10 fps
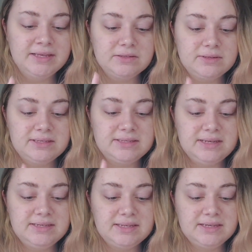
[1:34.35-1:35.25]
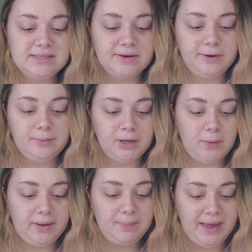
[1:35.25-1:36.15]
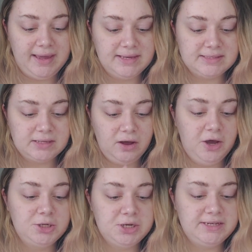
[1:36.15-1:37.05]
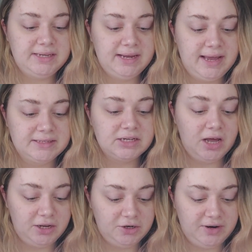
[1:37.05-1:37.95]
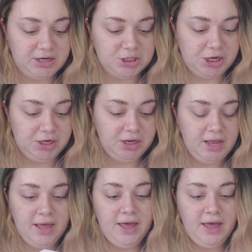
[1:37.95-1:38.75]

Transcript: So it's the C C Serum Glowing Base, Hydrating and Colour Correction.